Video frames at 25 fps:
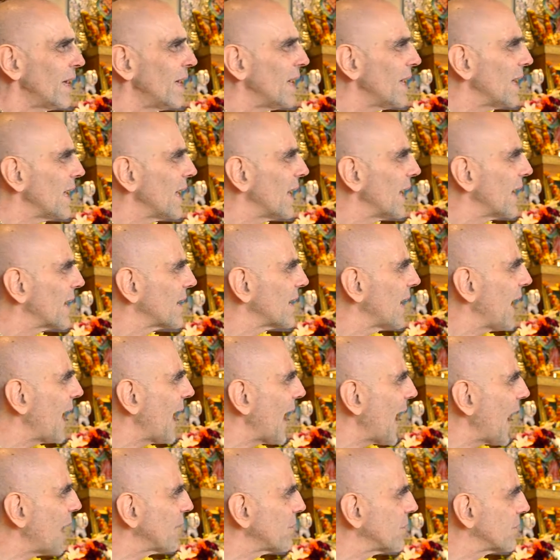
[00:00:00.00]
And
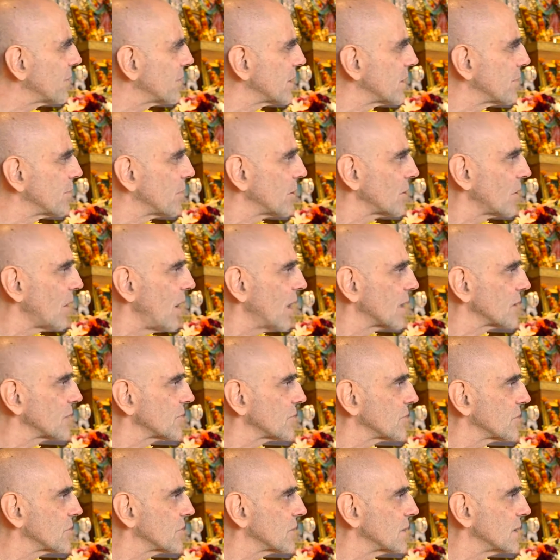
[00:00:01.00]
half of it
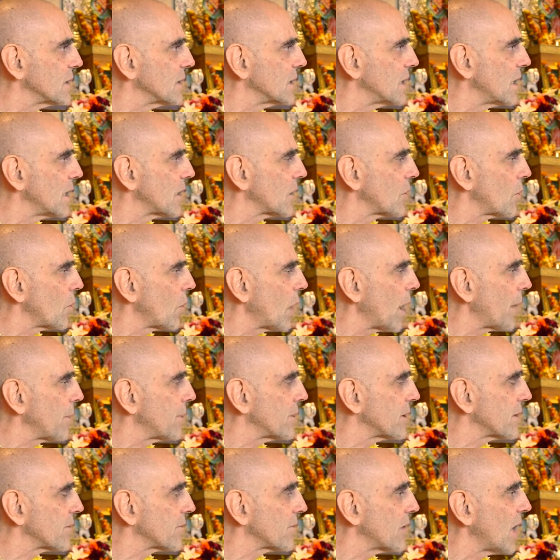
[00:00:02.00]
belongs to the
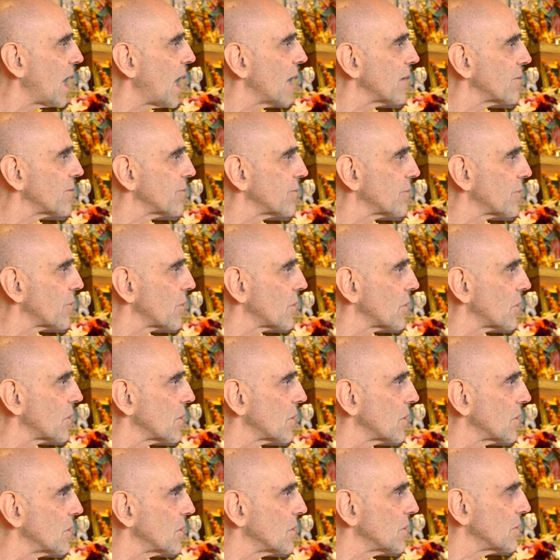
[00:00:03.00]
cooperative, not
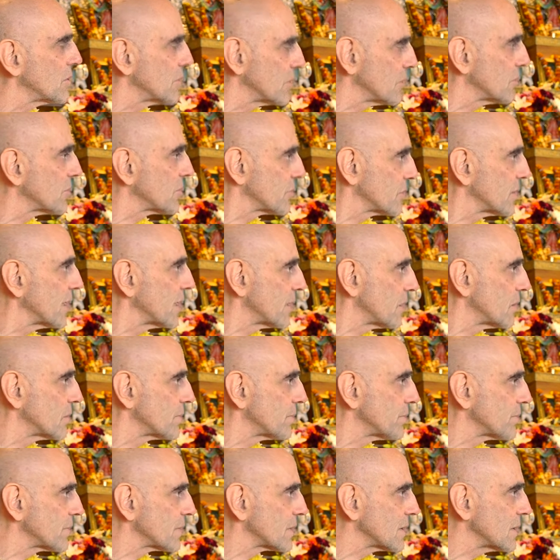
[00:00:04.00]
for sale,
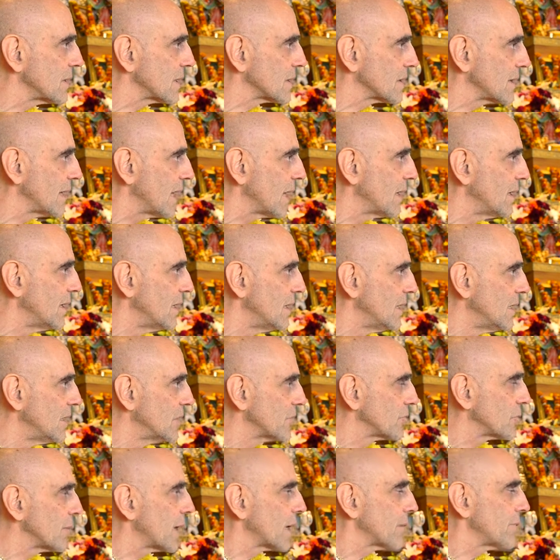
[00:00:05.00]
like that.
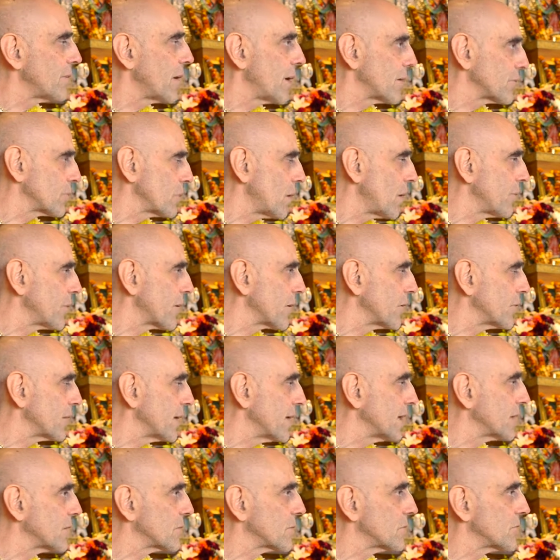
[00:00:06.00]
So out of 1,200
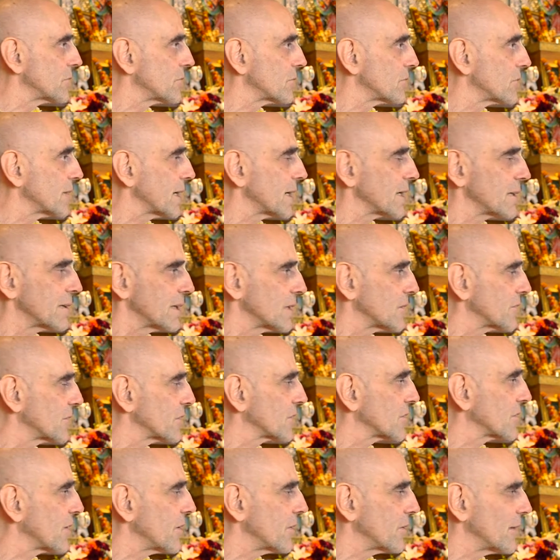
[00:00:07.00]
acres is like
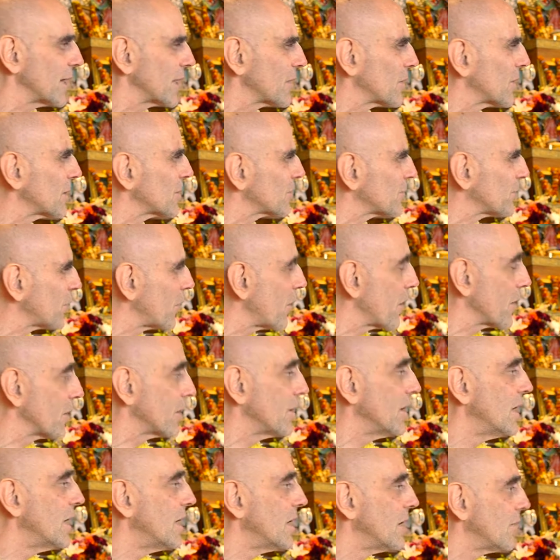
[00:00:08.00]
600 acres, 400.
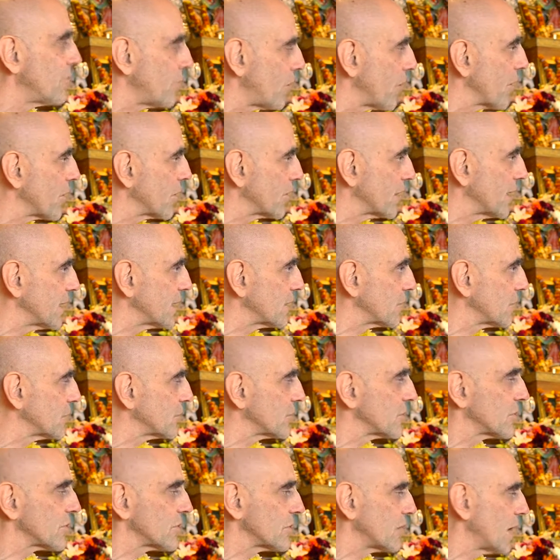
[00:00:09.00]
400
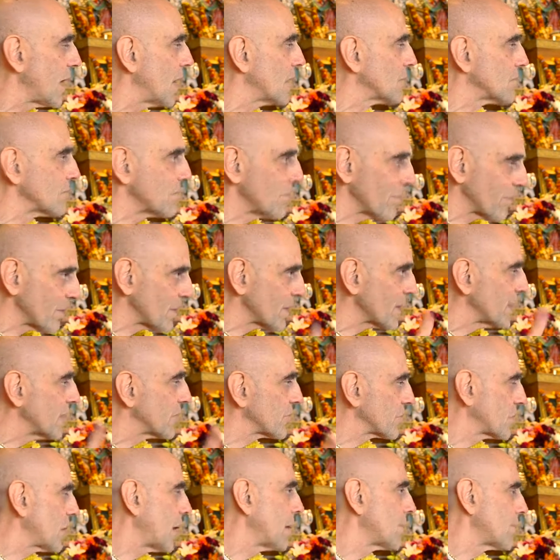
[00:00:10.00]
acres is not
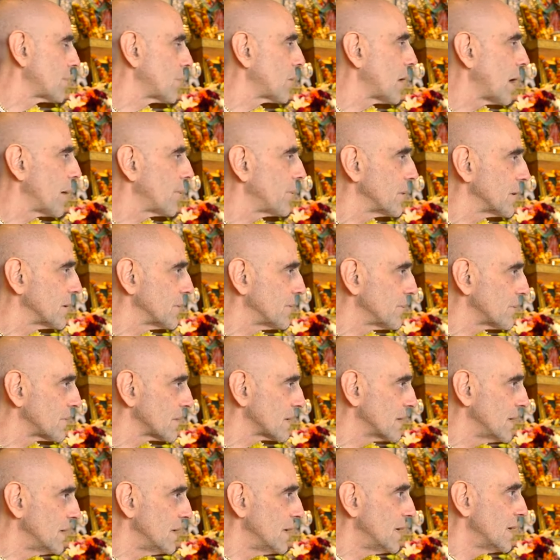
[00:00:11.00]
common property.
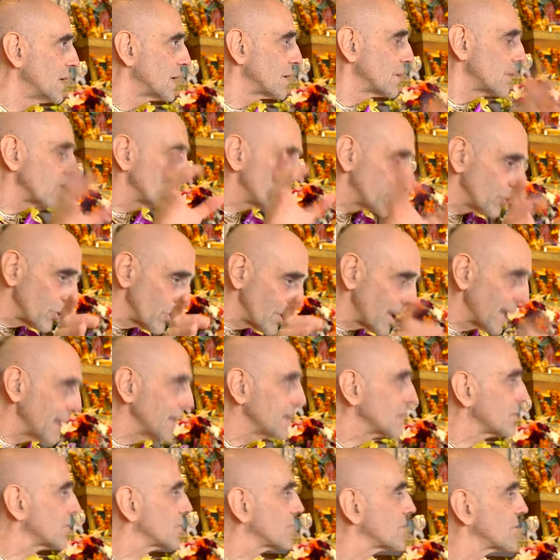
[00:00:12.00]
There are 2
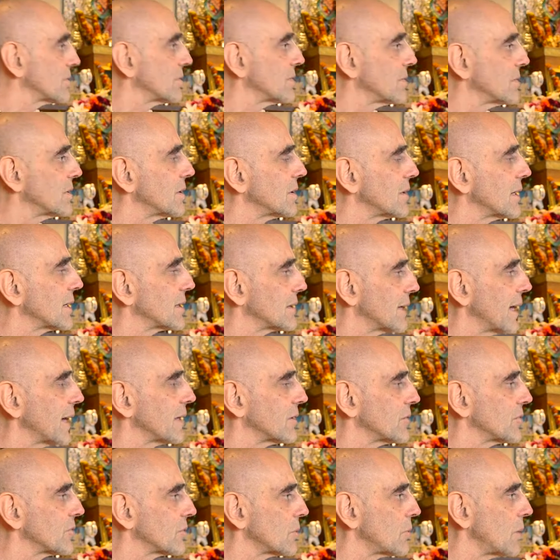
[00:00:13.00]
lakes, like that,
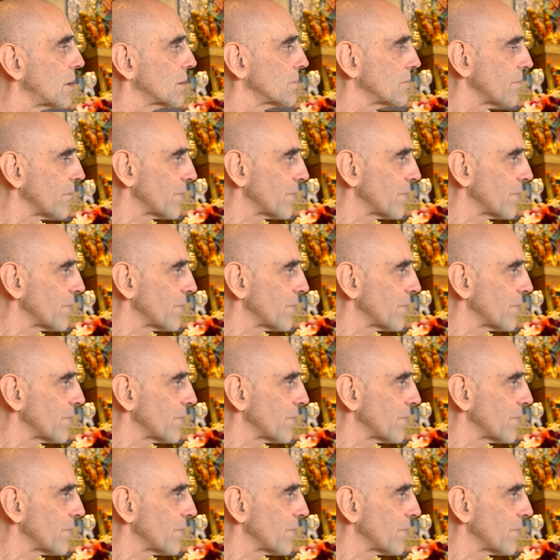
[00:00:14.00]
and so on.